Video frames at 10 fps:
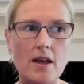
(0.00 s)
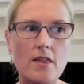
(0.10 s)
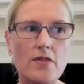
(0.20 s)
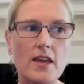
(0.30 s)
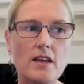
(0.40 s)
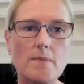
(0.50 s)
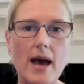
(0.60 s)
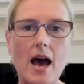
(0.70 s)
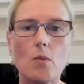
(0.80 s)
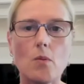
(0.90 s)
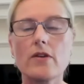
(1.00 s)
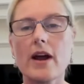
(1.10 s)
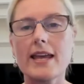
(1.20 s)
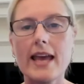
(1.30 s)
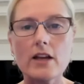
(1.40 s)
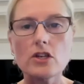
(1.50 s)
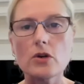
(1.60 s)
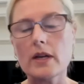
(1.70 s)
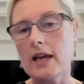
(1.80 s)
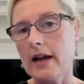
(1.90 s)
thinking about whether I can do
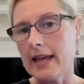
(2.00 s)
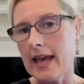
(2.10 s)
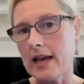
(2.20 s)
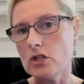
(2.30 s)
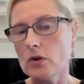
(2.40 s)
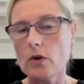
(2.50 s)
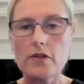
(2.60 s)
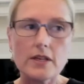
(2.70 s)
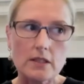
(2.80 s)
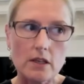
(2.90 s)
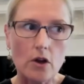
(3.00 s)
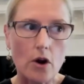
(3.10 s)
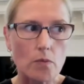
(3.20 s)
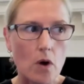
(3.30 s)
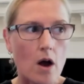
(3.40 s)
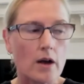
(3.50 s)
it, can I can't do it, all the things can go wrong.